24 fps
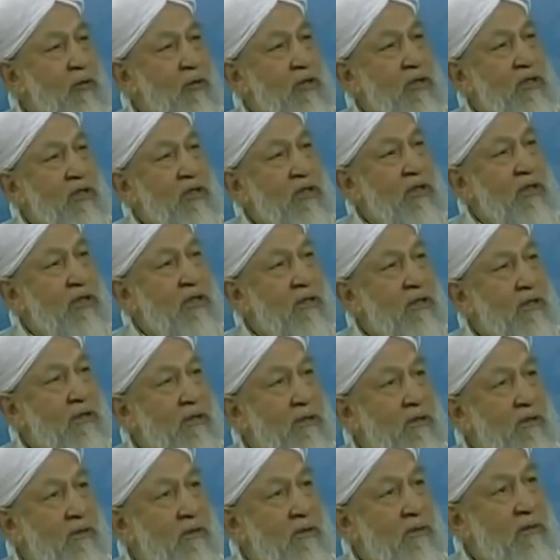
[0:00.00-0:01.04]
Jesus
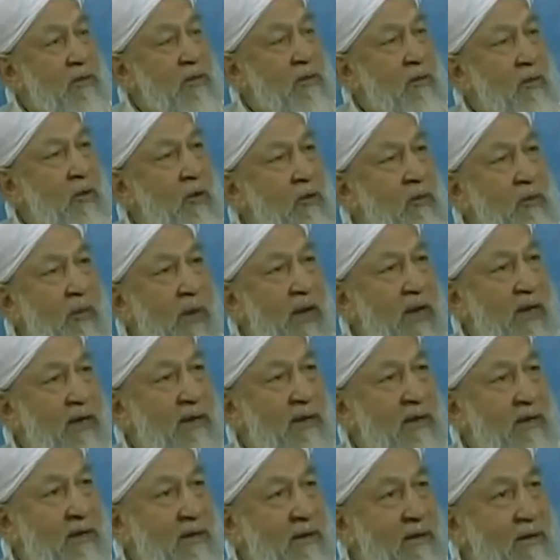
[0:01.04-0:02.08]
be brought back?
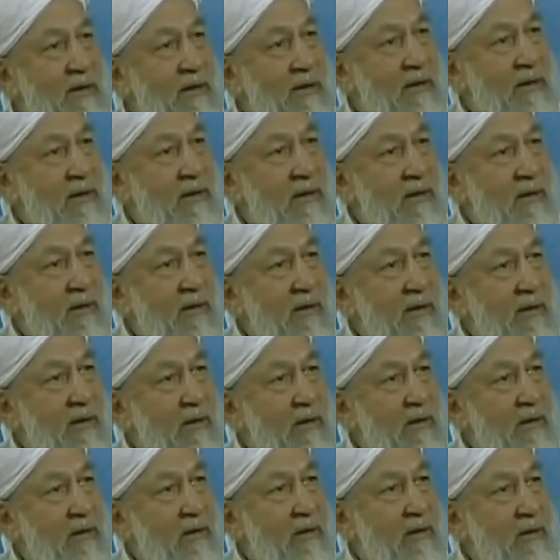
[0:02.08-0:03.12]

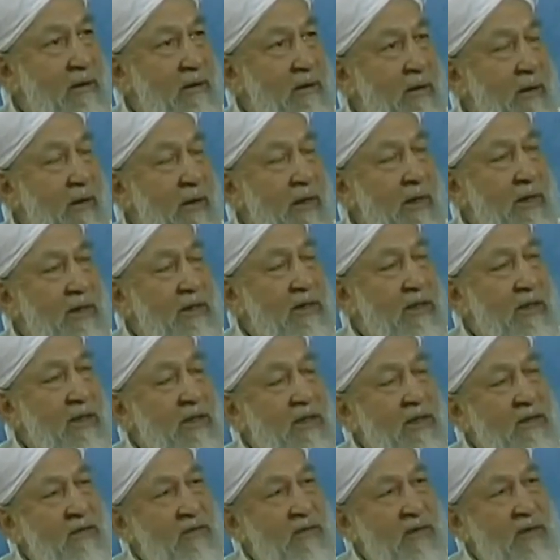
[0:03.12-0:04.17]
Now, it's a
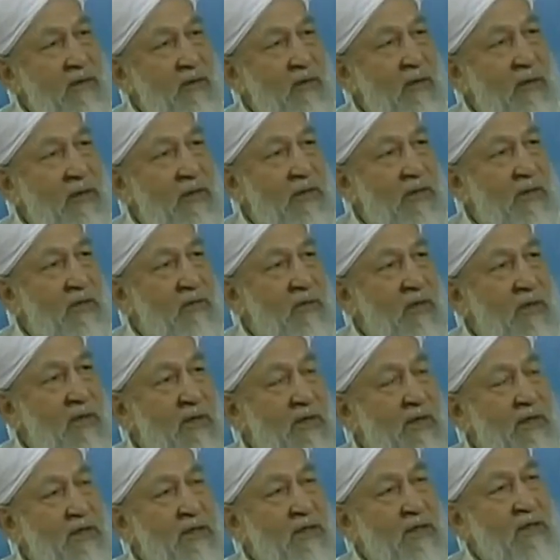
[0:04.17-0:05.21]
different question whether
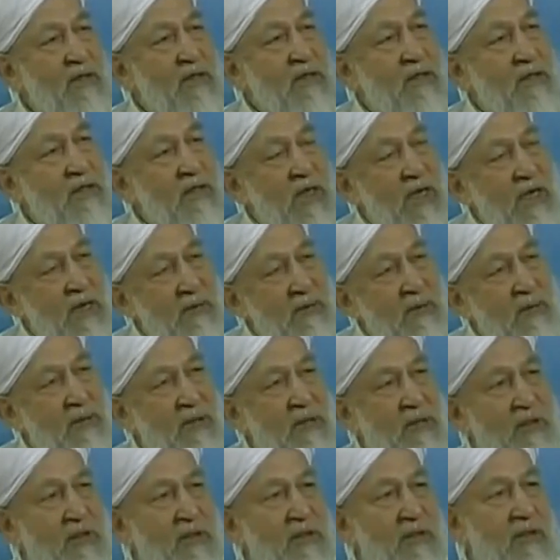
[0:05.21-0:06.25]
it's the same
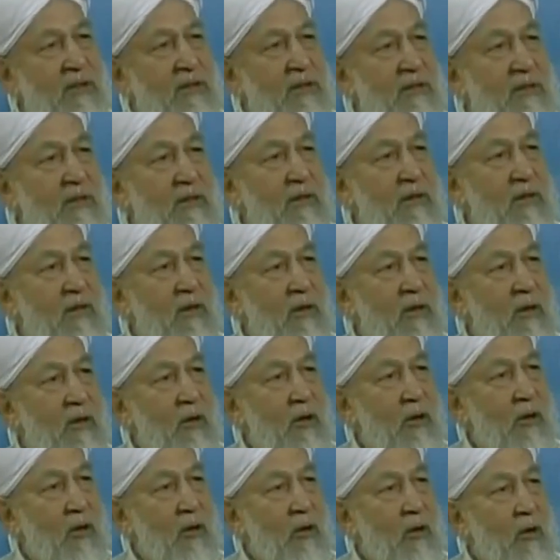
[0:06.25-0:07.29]
Jesus
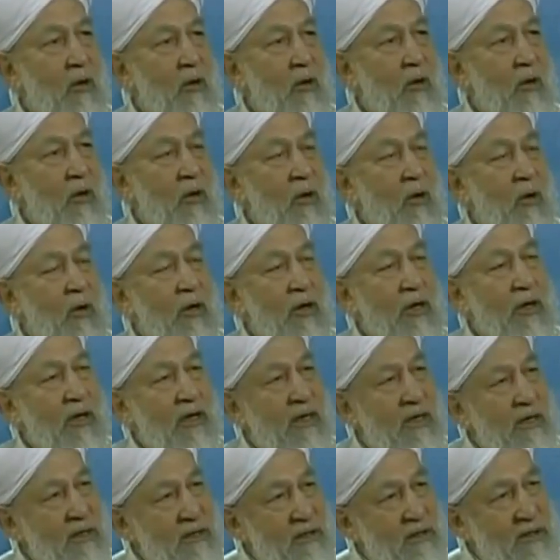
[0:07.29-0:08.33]
or
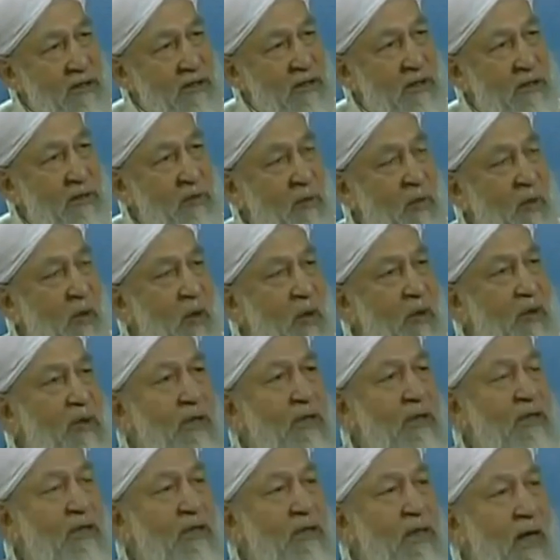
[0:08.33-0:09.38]
another Jesus born
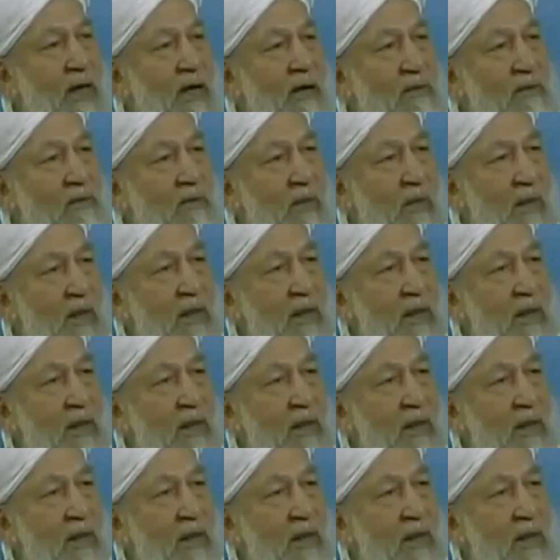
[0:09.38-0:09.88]
in Islam.